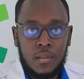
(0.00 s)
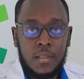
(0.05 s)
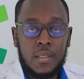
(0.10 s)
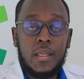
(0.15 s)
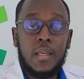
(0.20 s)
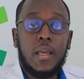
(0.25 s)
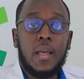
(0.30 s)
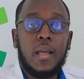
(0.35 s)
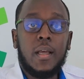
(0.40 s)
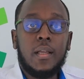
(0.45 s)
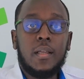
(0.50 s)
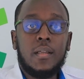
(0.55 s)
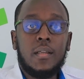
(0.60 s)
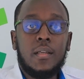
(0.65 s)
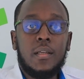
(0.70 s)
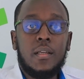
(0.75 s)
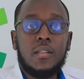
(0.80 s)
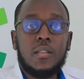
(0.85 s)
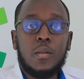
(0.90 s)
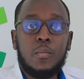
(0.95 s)
Here
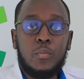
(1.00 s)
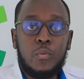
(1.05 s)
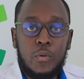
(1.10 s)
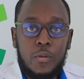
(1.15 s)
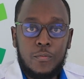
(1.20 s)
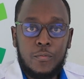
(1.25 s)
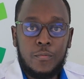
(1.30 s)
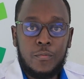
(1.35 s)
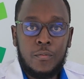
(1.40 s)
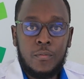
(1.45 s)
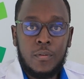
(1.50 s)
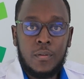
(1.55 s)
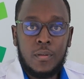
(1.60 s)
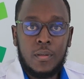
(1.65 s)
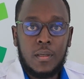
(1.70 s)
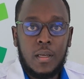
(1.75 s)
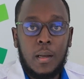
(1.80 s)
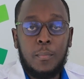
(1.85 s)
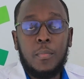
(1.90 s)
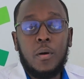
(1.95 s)
is a brief
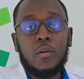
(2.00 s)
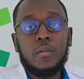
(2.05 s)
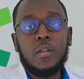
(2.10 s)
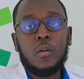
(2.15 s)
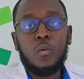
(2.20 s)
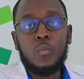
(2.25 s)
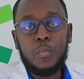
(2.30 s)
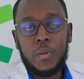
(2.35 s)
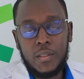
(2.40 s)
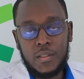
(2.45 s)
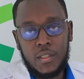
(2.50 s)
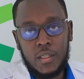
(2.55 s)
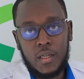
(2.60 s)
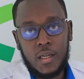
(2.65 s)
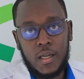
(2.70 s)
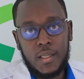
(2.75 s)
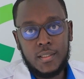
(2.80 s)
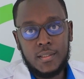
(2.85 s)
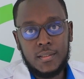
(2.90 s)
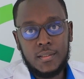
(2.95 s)
about the Upesi
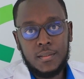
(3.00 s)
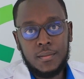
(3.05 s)
card.